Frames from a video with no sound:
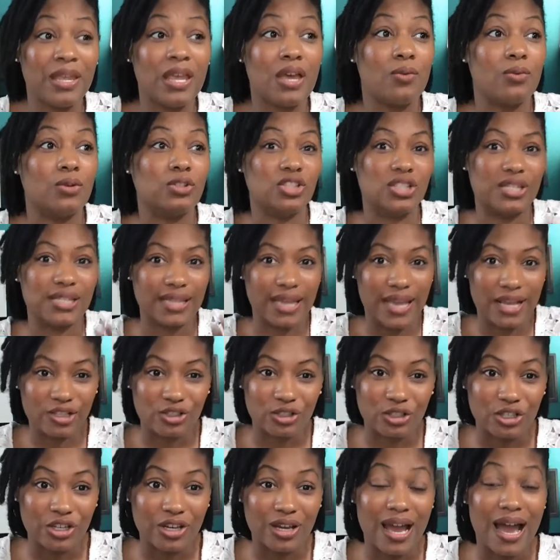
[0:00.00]
Which is
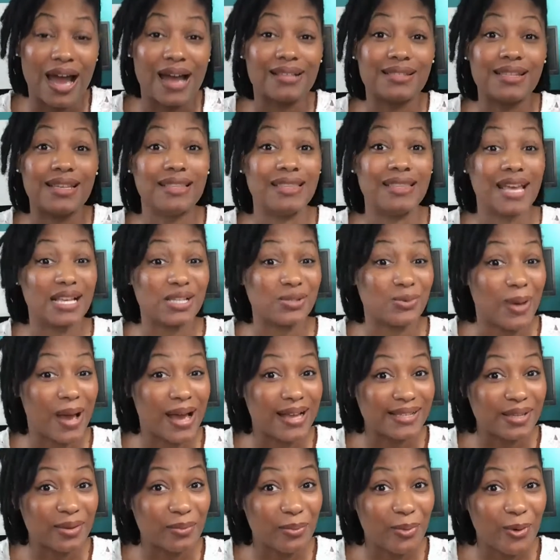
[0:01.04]
scheduling your content. That's why
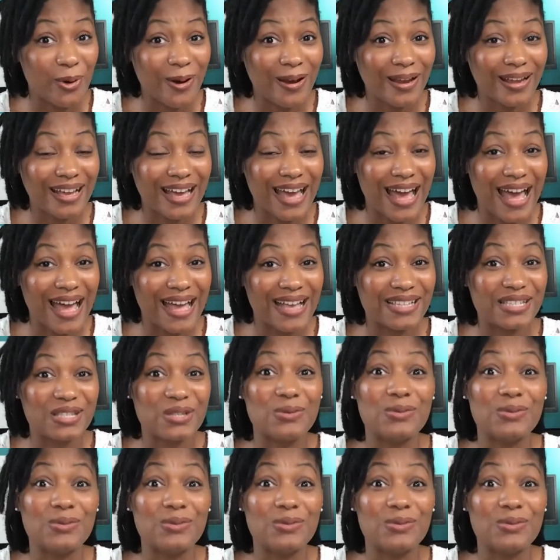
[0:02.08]
it's important, guys,